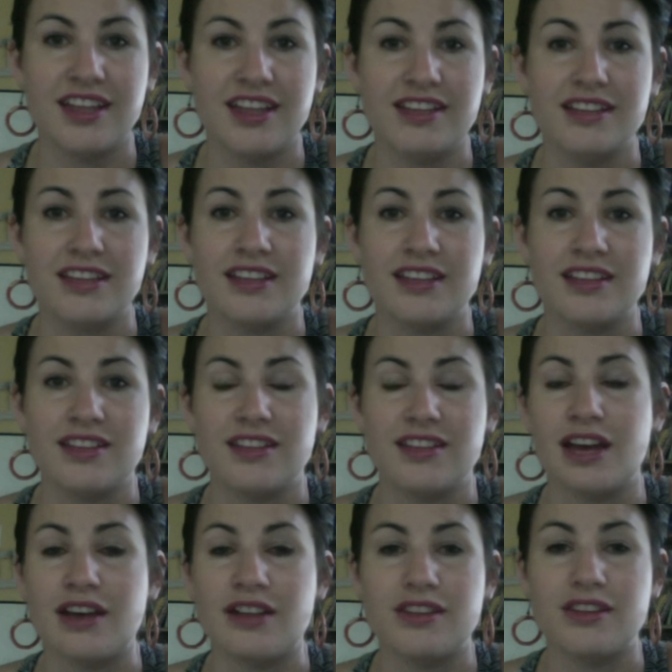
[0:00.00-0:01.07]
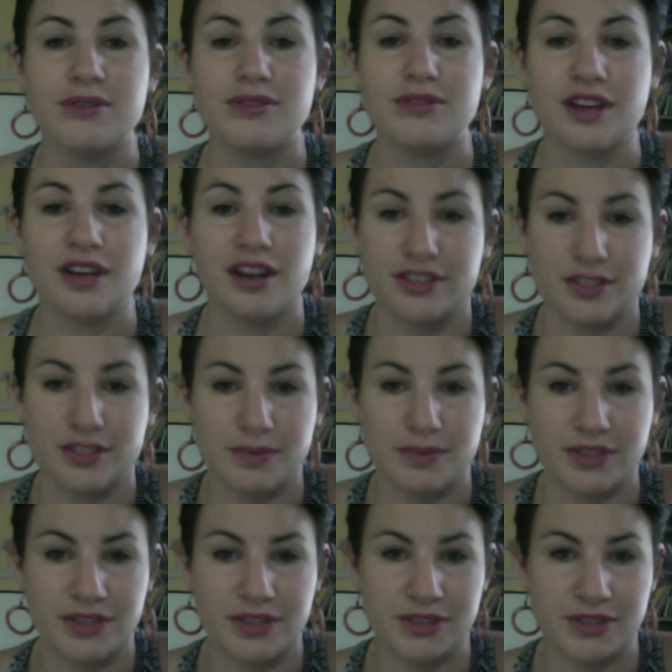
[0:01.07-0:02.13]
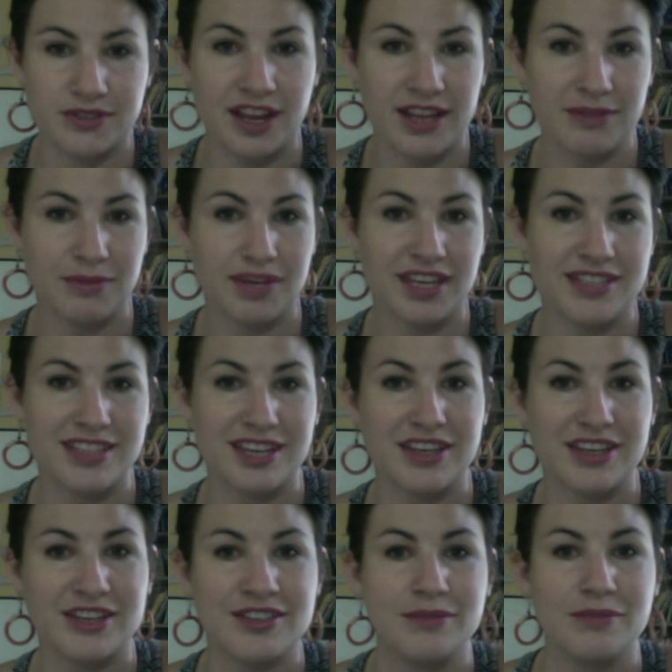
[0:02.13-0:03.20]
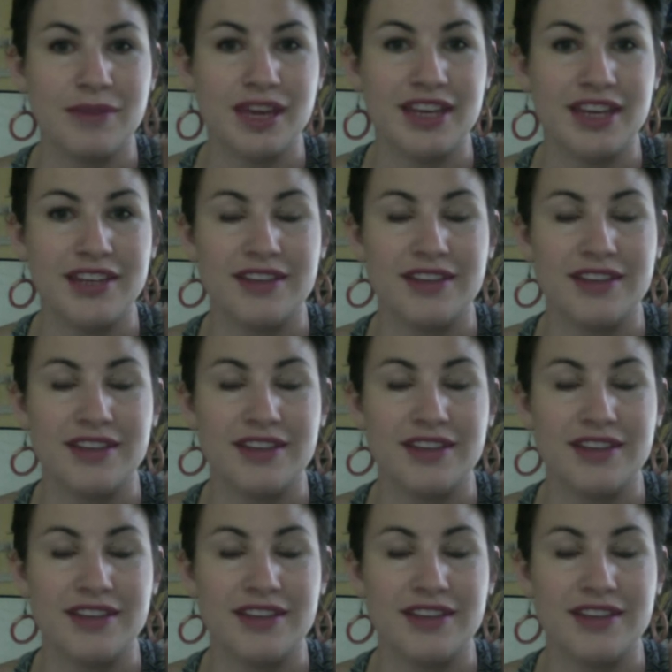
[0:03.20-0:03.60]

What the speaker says: and that was the hardest book to write because I couldn't make